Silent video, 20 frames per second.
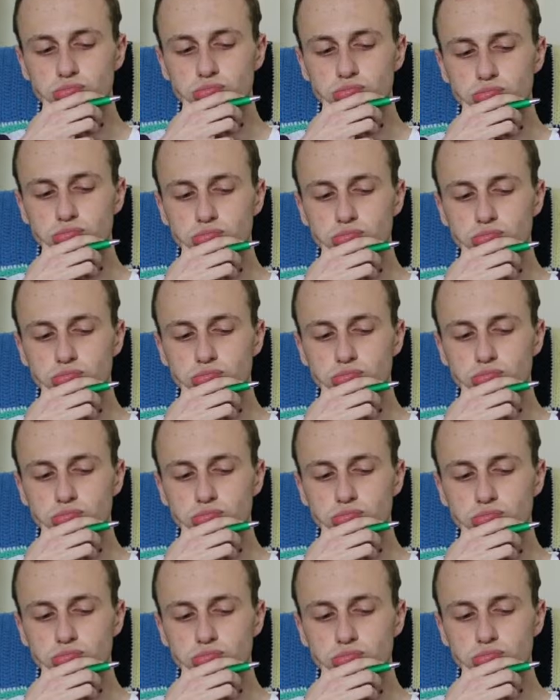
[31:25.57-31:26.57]
as their
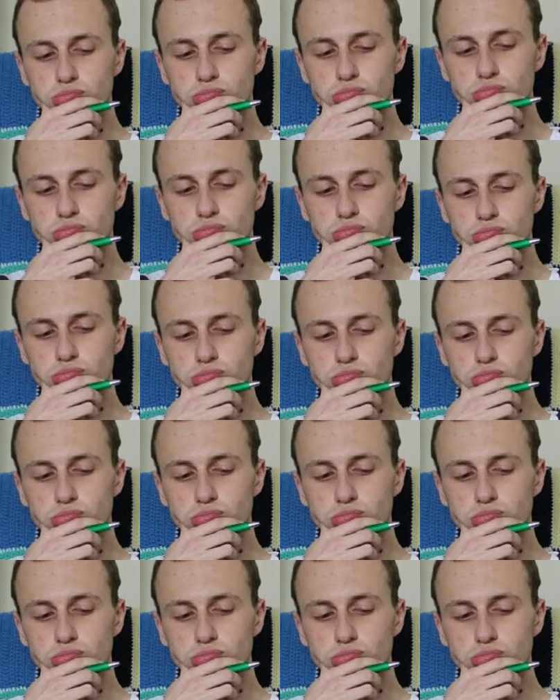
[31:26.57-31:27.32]
favorite season.